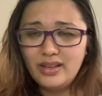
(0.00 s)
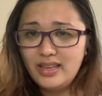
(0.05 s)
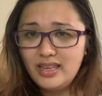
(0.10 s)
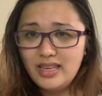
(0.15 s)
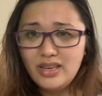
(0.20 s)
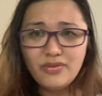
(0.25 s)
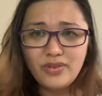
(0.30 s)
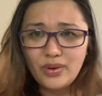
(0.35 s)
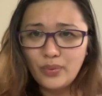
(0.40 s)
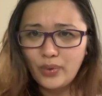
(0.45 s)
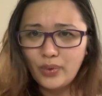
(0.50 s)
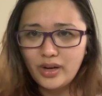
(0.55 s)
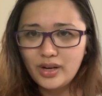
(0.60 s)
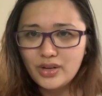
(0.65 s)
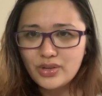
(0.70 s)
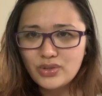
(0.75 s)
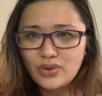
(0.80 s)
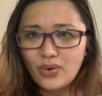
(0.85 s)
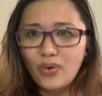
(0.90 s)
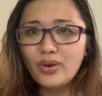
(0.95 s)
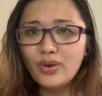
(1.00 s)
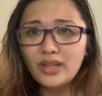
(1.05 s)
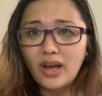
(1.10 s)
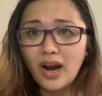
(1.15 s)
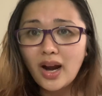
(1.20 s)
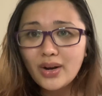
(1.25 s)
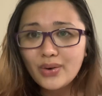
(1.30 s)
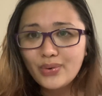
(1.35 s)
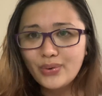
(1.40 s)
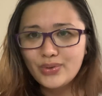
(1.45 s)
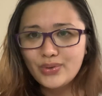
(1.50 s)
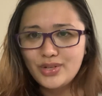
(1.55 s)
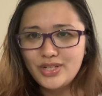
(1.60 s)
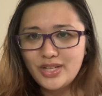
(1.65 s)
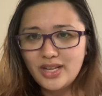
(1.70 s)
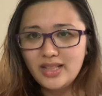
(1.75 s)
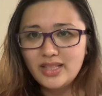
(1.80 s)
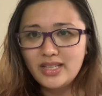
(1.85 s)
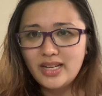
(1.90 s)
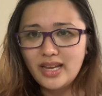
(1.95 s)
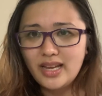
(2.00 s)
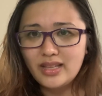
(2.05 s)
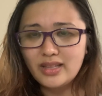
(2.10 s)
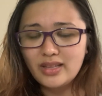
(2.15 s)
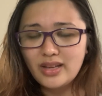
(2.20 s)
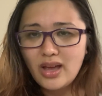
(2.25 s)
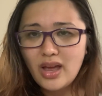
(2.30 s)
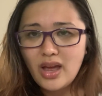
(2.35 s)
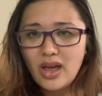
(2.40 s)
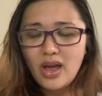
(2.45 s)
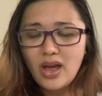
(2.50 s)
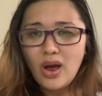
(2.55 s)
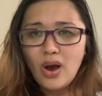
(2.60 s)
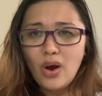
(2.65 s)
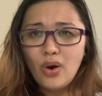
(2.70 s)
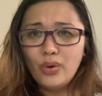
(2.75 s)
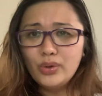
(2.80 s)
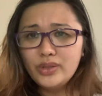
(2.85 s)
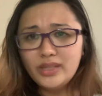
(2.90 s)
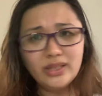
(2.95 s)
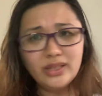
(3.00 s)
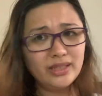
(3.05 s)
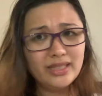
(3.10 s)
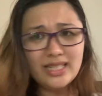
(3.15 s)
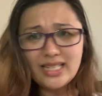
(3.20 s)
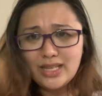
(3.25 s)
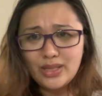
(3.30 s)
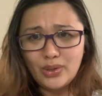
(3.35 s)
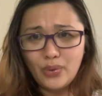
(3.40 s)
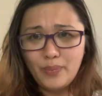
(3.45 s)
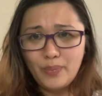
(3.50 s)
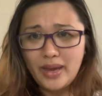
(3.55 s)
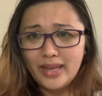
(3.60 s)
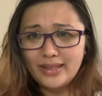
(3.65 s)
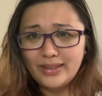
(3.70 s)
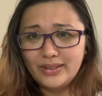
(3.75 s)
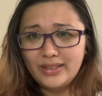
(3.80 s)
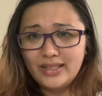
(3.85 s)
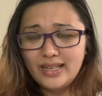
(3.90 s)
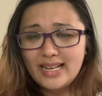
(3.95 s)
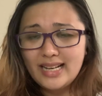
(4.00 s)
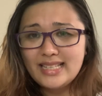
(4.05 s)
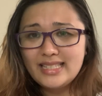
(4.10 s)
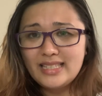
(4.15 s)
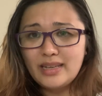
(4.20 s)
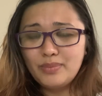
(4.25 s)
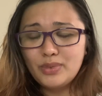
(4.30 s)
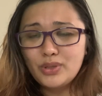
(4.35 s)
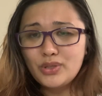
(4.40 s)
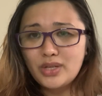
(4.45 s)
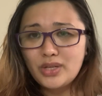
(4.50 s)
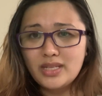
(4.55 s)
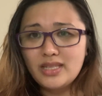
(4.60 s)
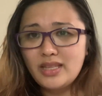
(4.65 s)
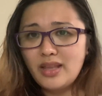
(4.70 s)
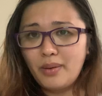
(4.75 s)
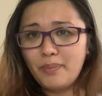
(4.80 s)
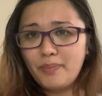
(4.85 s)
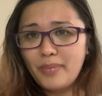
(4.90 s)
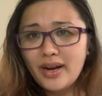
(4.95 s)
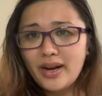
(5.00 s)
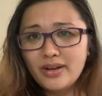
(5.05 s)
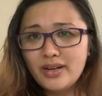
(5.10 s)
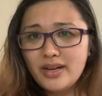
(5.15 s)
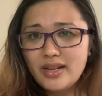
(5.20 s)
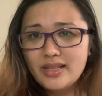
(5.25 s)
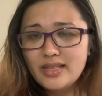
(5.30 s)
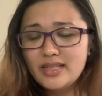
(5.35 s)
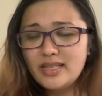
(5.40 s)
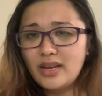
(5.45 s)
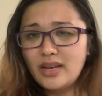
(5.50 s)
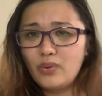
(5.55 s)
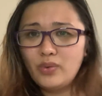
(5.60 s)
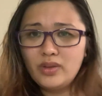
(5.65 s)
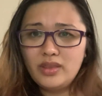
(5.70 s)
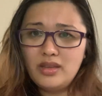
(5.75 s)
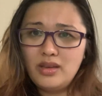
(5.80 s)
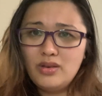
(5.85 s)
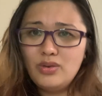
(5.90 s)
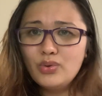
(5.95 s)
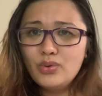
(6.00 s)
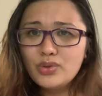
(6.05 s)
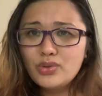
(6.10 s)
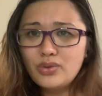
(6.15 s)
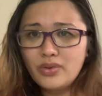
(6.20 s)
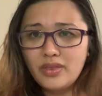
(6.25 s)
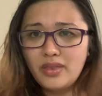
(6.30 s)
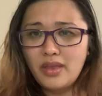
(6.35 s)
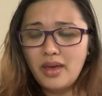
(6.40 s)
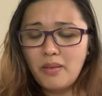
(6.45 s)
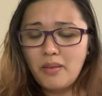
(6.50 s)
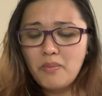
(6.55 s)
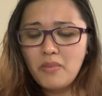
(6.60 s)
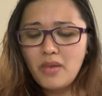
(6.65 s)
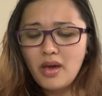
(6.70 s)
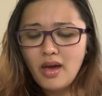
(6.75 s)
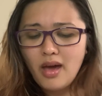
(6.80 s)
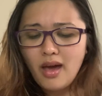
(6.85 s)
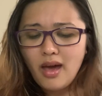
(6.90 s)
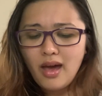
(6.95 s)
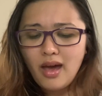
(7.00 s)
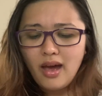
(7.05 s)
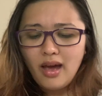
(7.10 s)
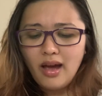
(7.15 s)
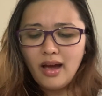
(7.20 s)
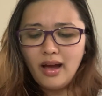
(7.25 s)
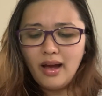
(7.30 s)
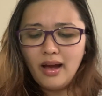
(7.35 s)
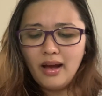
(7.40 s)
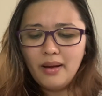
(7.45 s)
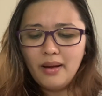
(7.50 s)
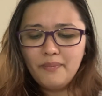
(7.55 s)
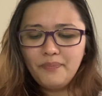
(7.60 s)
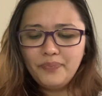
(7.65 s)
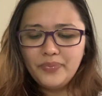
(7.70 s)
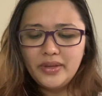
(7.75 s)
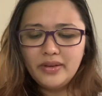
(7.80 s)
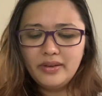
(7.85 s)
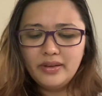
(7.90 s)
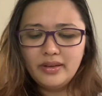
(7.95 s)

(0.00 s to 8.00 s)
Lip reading: even worse, on our own children, who doesn't know better except to trust their parents and what they use on them, and